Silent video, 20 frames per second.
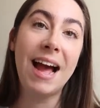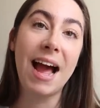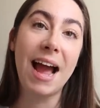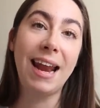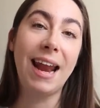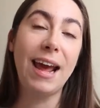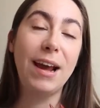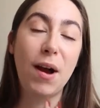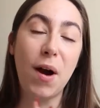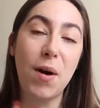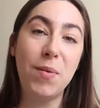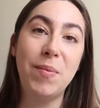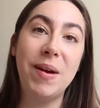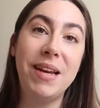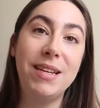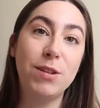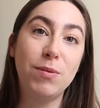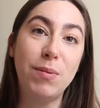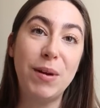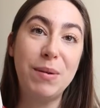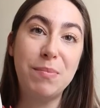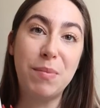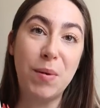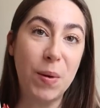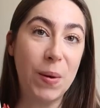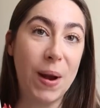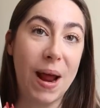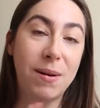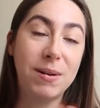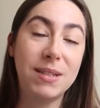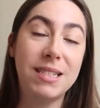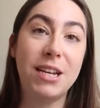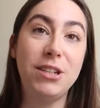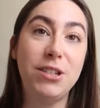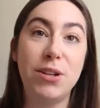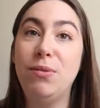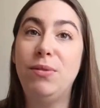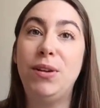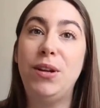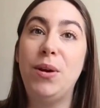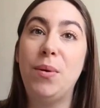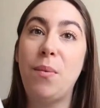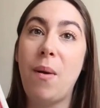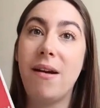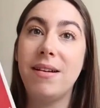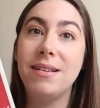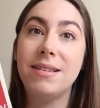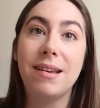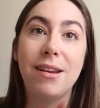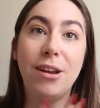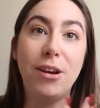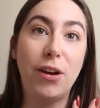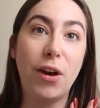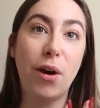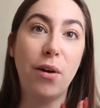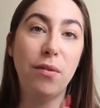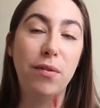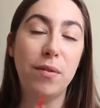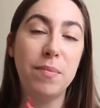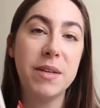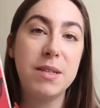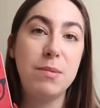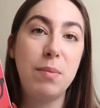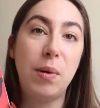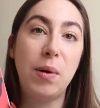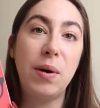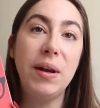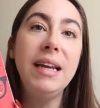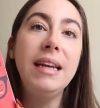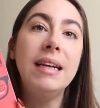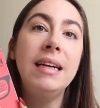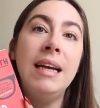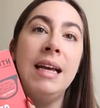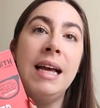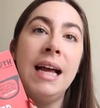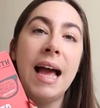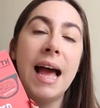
I like can't wait to read more now because I don't really know where it's going to go from this point.